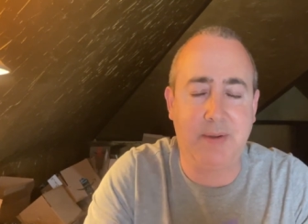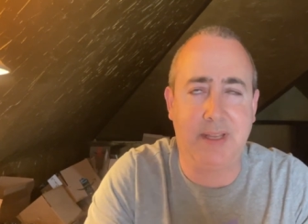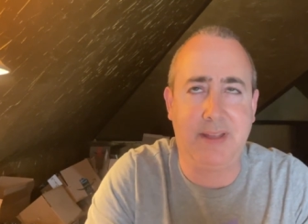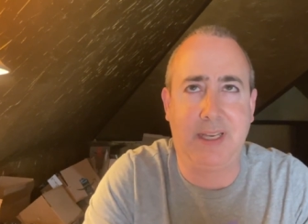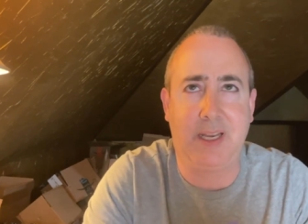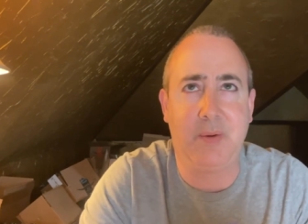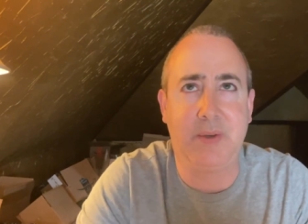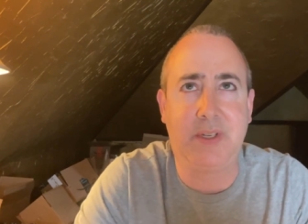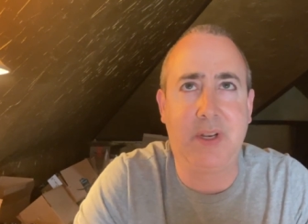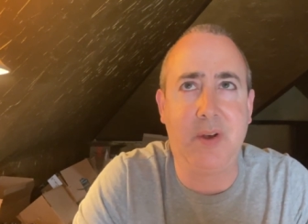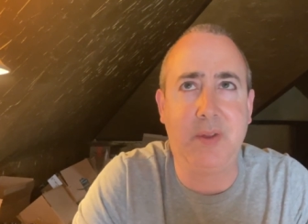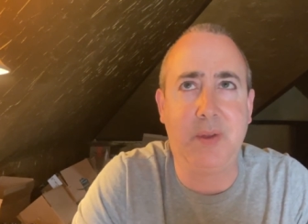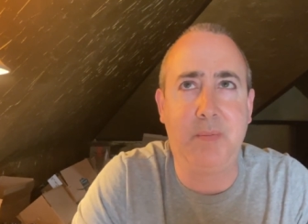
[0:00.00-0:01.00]
I think it was
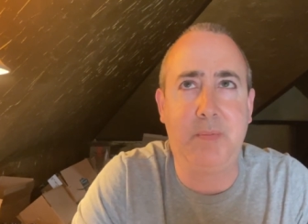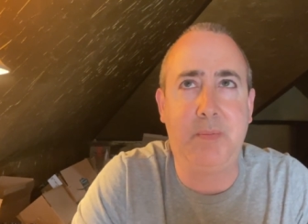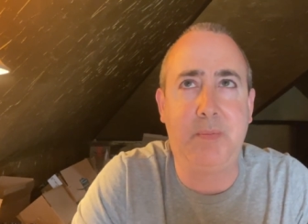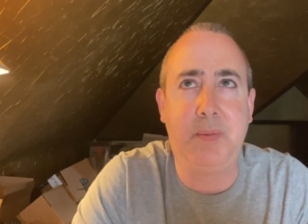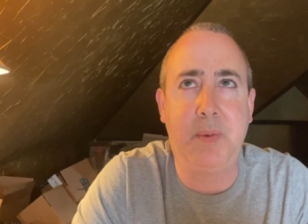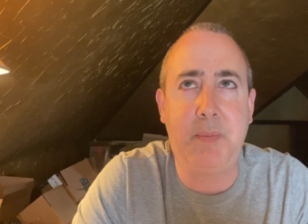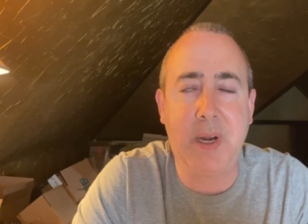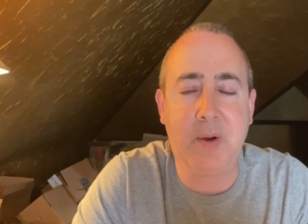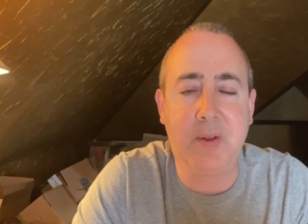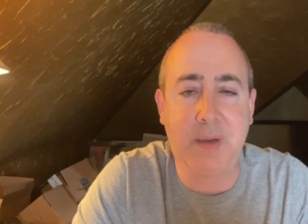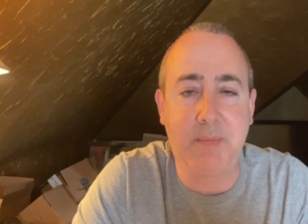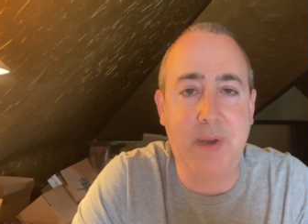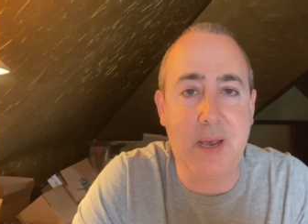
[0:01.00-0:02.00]
called the
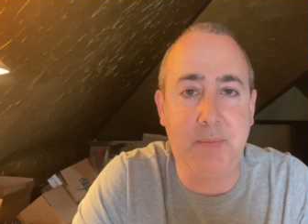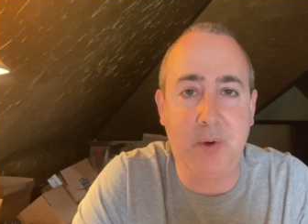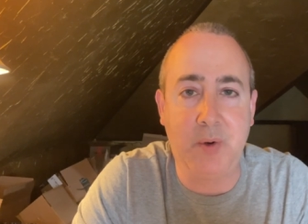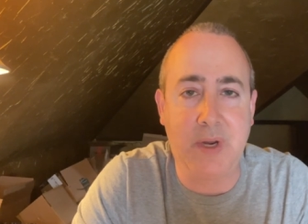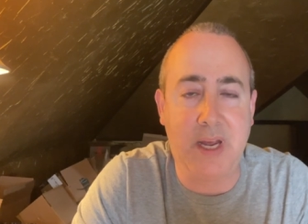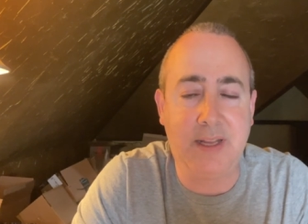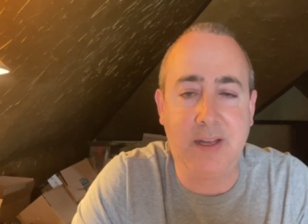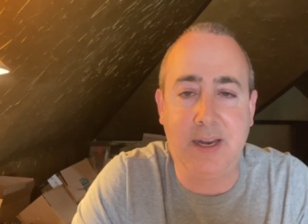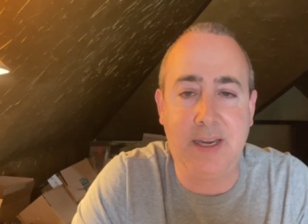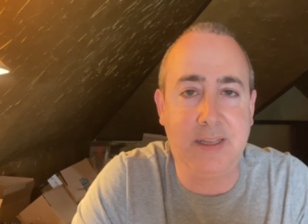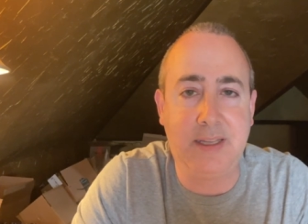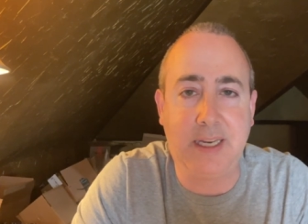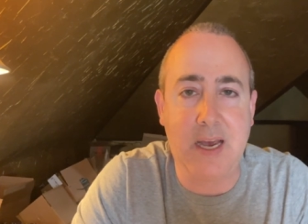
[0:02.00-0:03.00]
Barreling Baboon. I
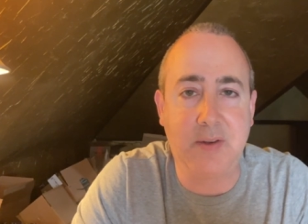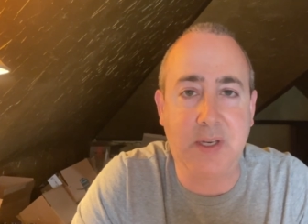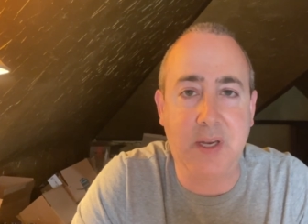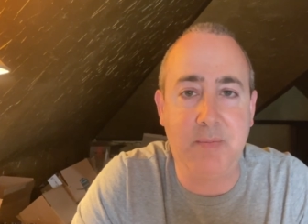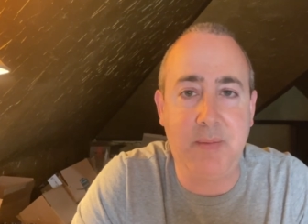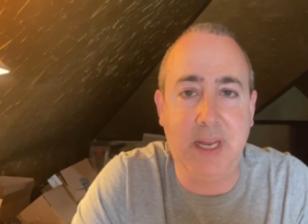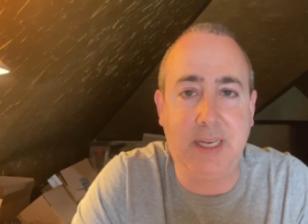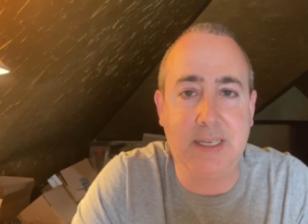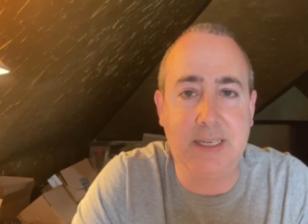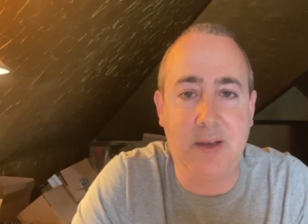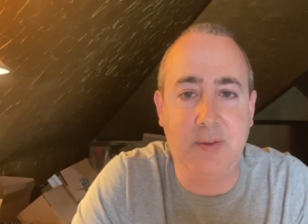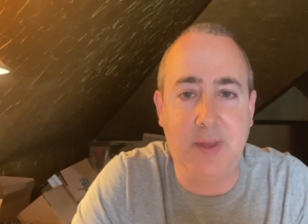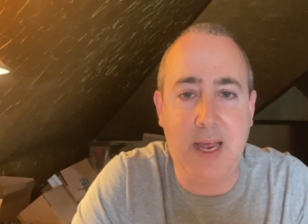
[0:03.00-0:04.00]
didn't think I was going to make it
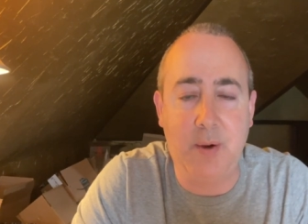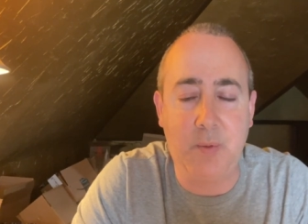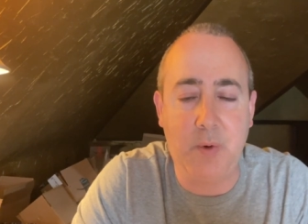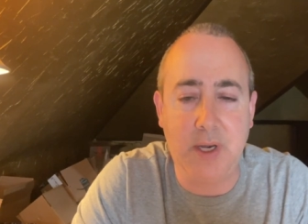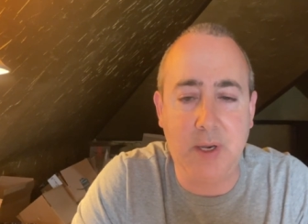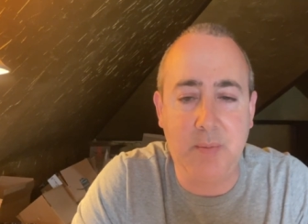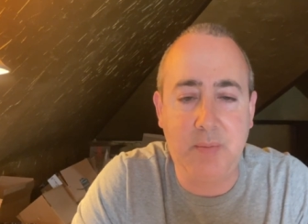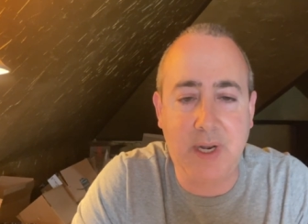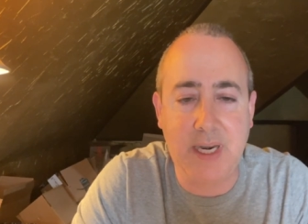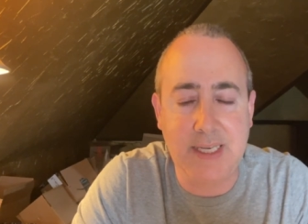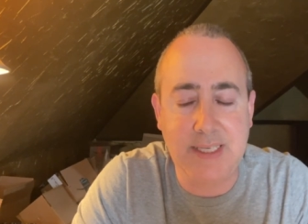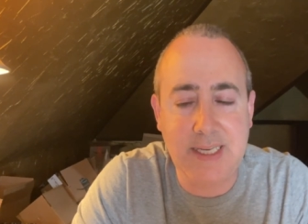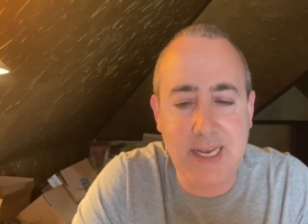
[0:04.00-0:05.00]
down that one, but
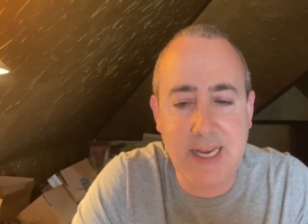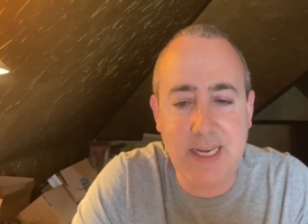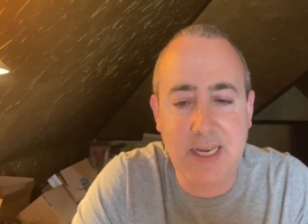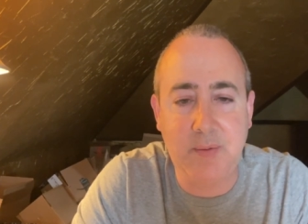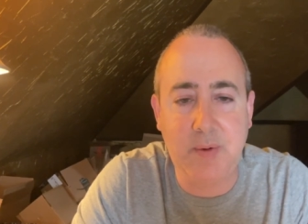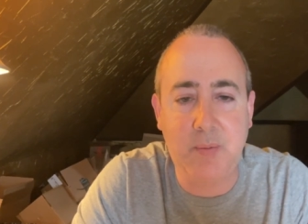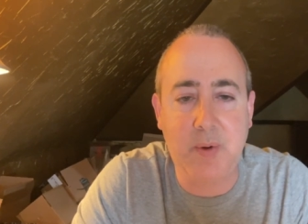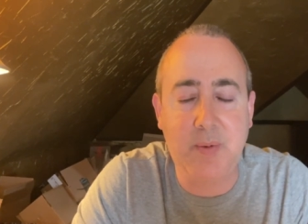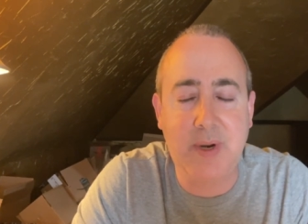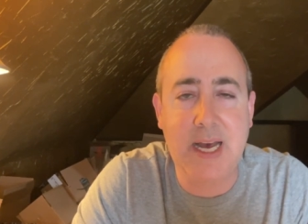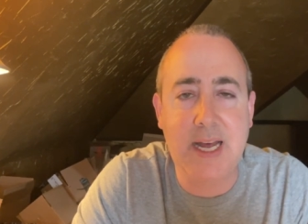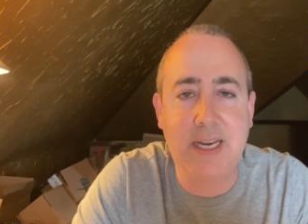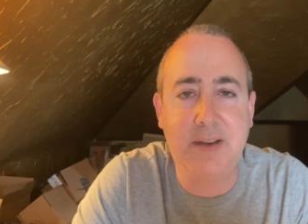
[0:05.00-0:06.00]
I did, and we
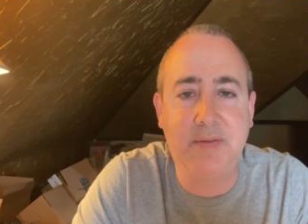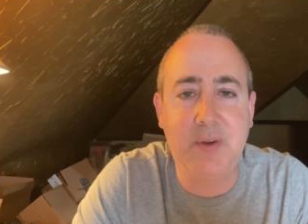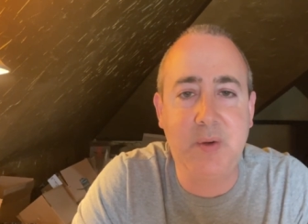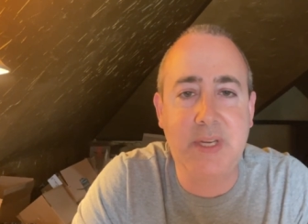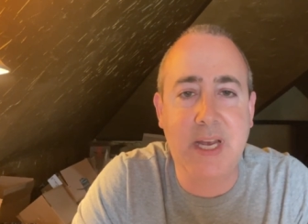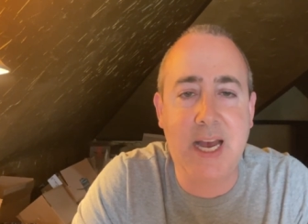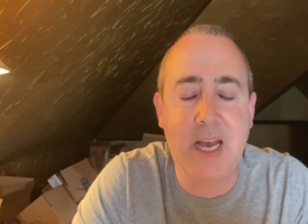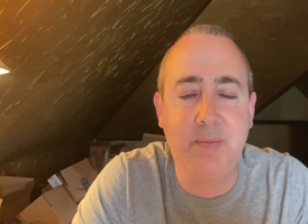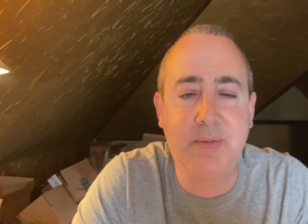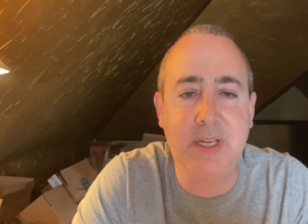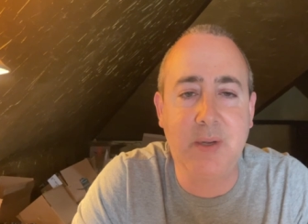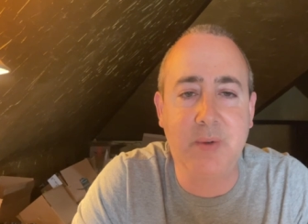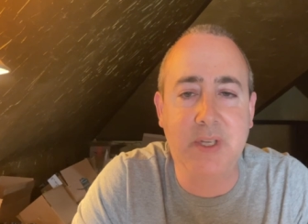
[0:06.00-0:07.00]
went on it a few
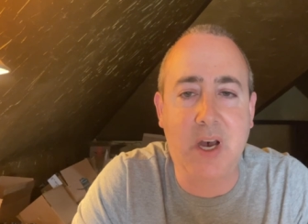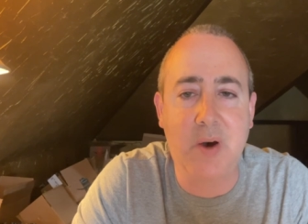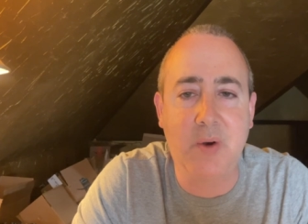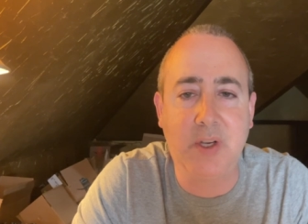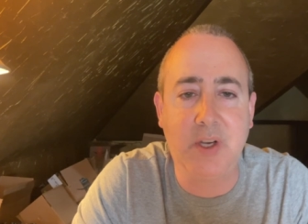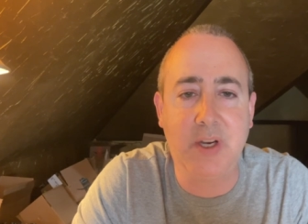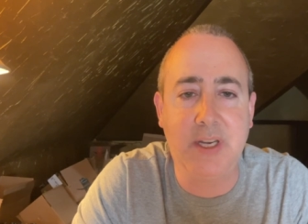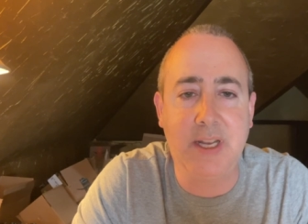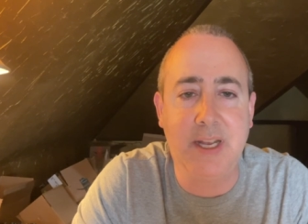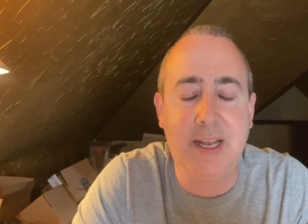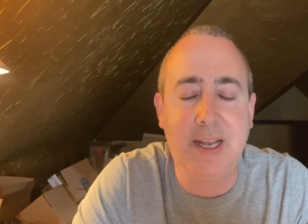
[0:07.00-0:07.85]
times, and it was all good.